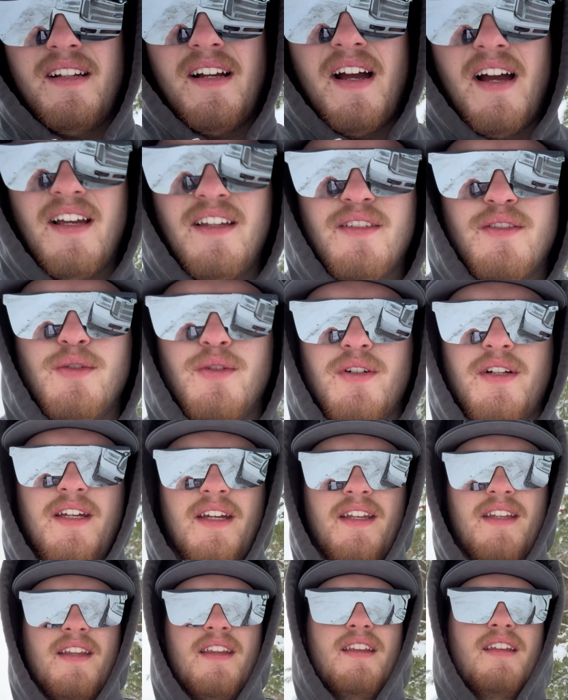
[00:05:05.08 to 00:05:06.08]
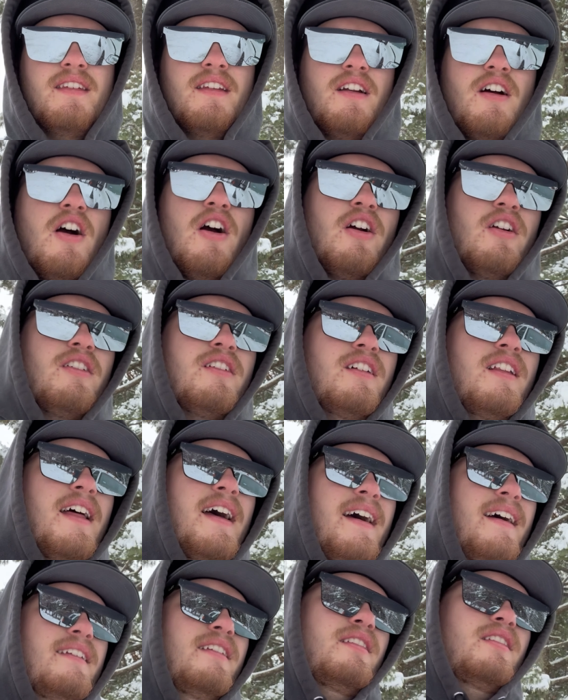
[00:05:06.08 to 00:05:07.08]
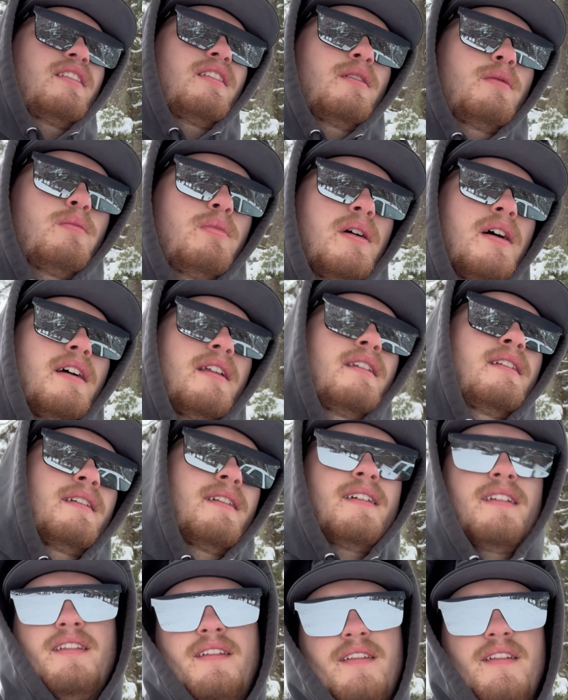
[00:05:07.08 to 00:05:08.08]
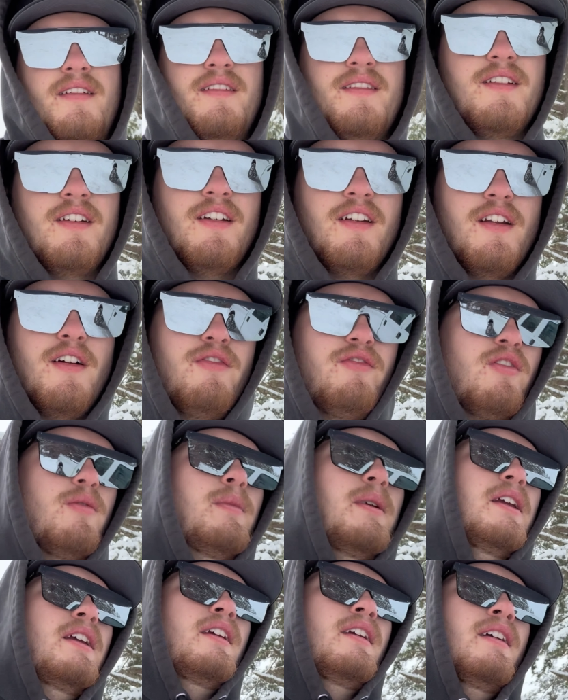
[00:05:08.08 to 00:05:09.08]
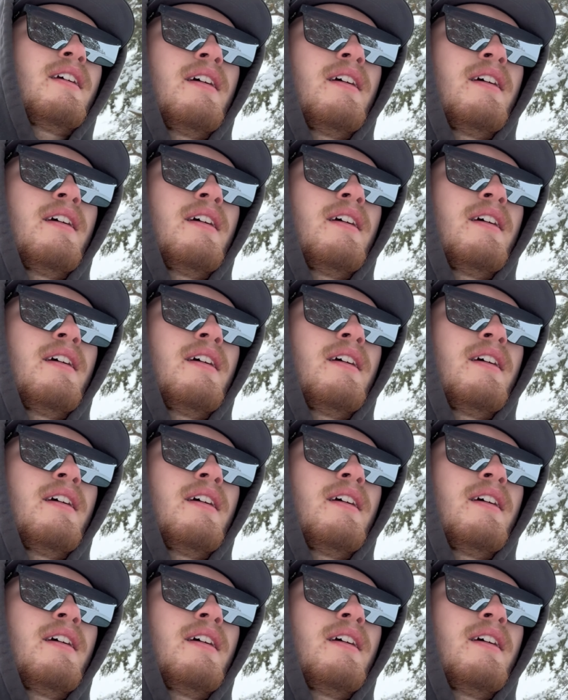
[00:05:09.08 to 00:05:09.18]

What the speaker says: a high school kid did this in art class, but I don't know, good enough for me.